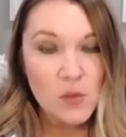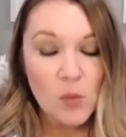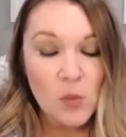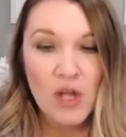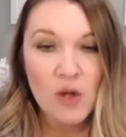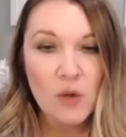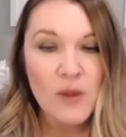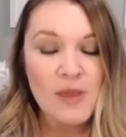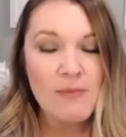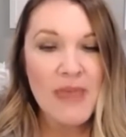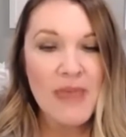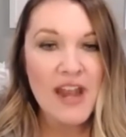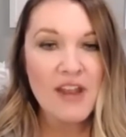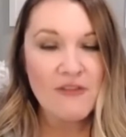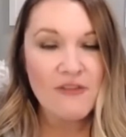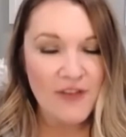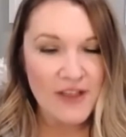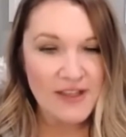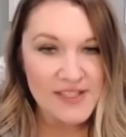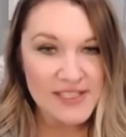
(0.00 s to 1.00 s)
What are we
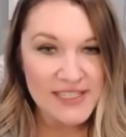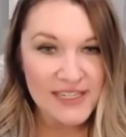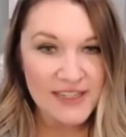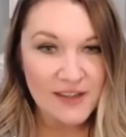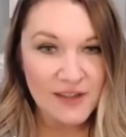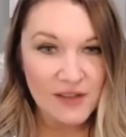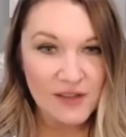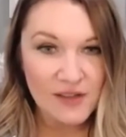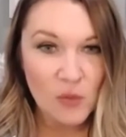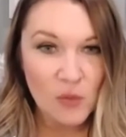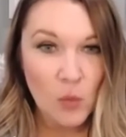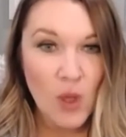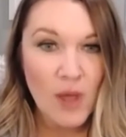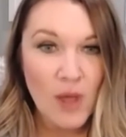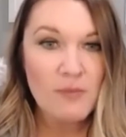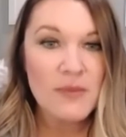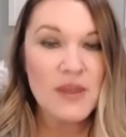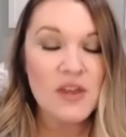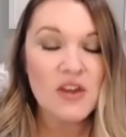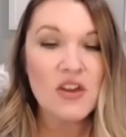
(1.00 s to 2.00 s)
manifesting?
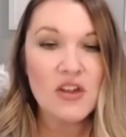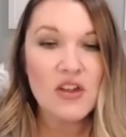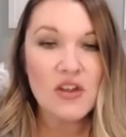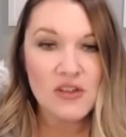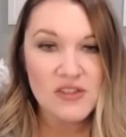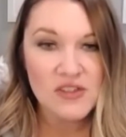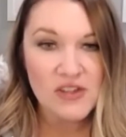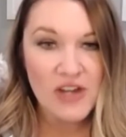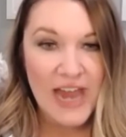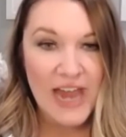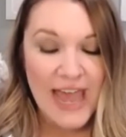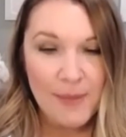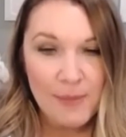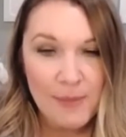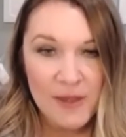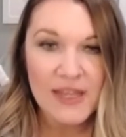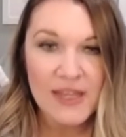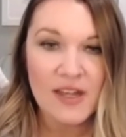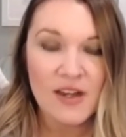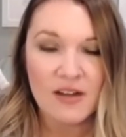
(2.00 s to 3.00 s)
What miracles are
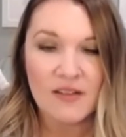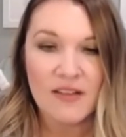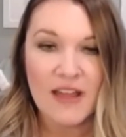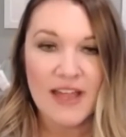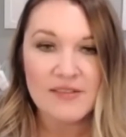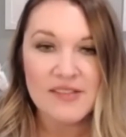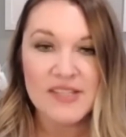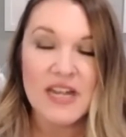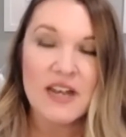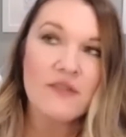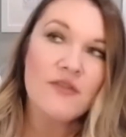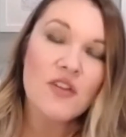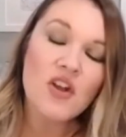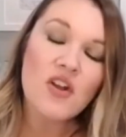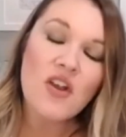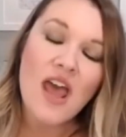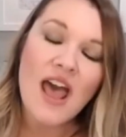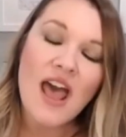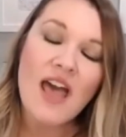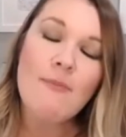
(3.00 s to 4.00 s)
happening in our lives? And if they're
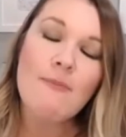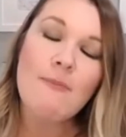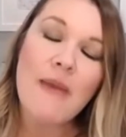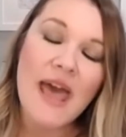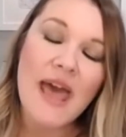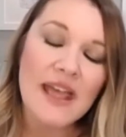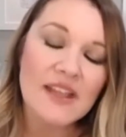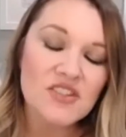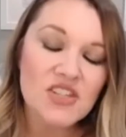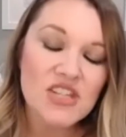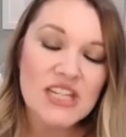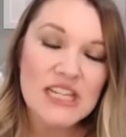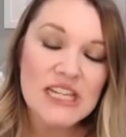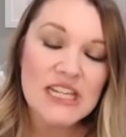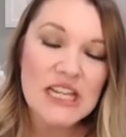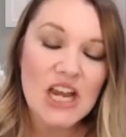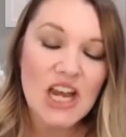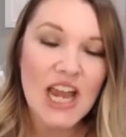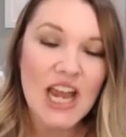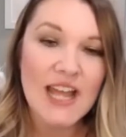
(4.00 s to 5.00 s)
not
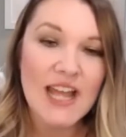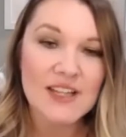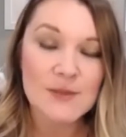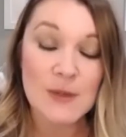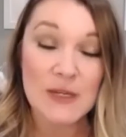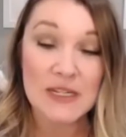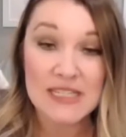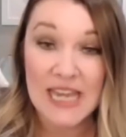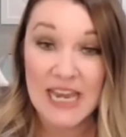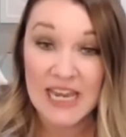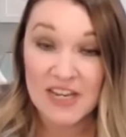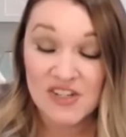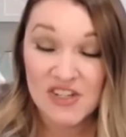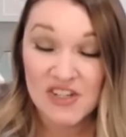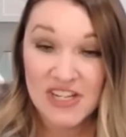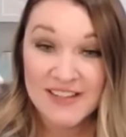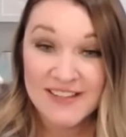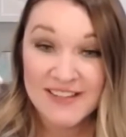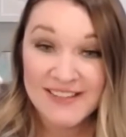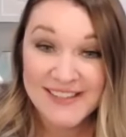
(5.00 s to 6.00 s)
matching our
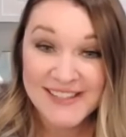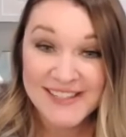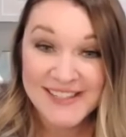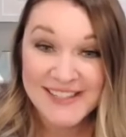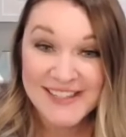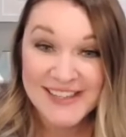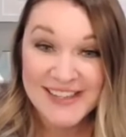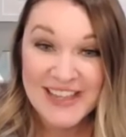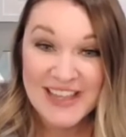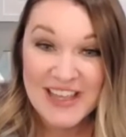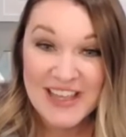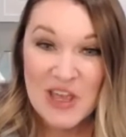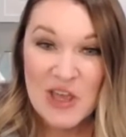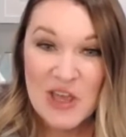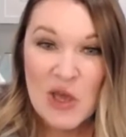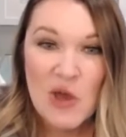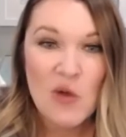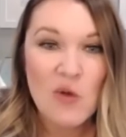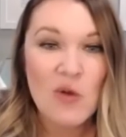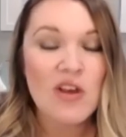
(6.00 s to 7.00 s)
expectations
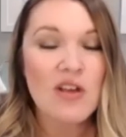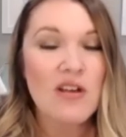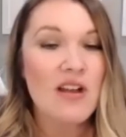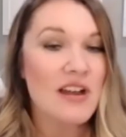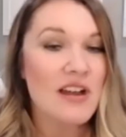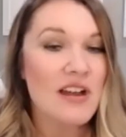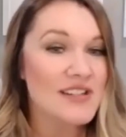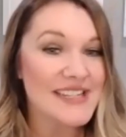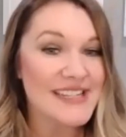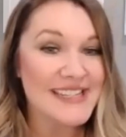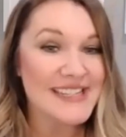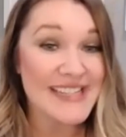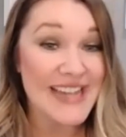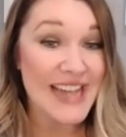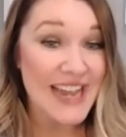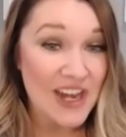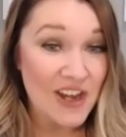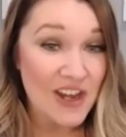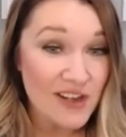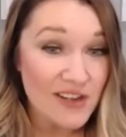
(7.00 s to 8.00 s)
or our
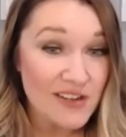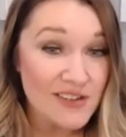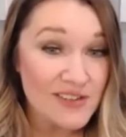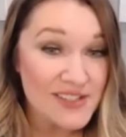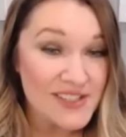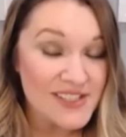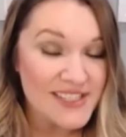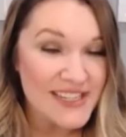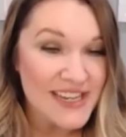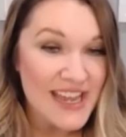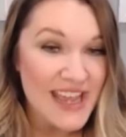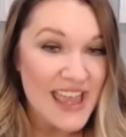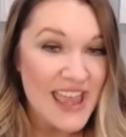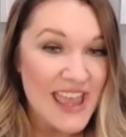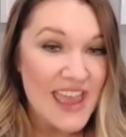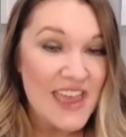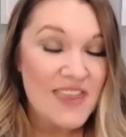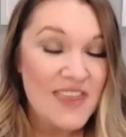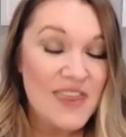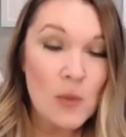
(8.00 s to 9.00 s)
desires,
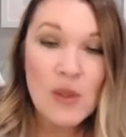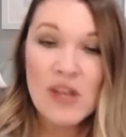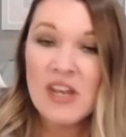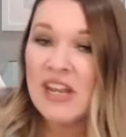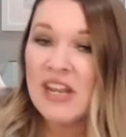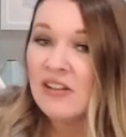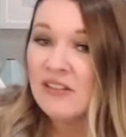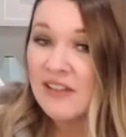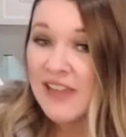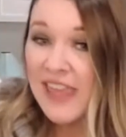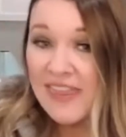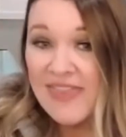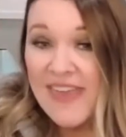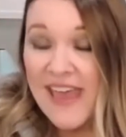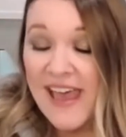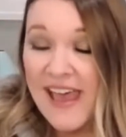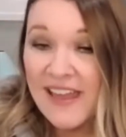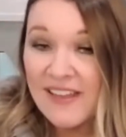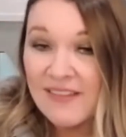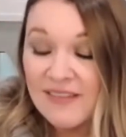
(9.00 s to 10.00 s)
then we need to look at
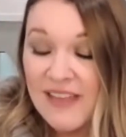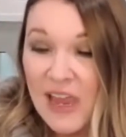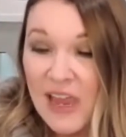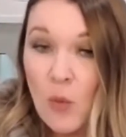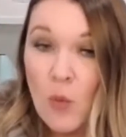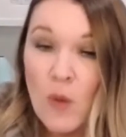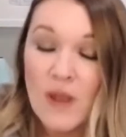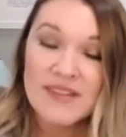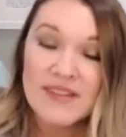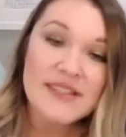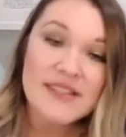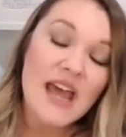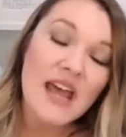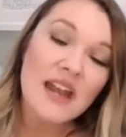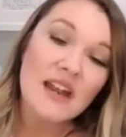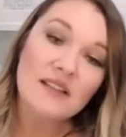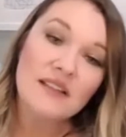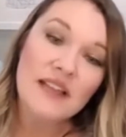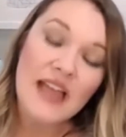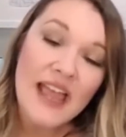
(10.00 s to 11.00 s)
that. Like, what's not
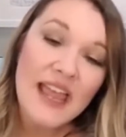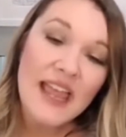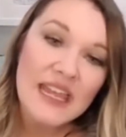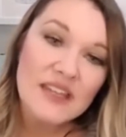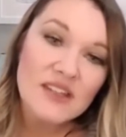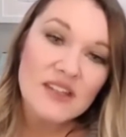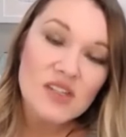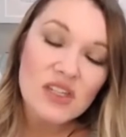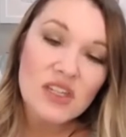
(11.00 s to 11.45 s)
aligned?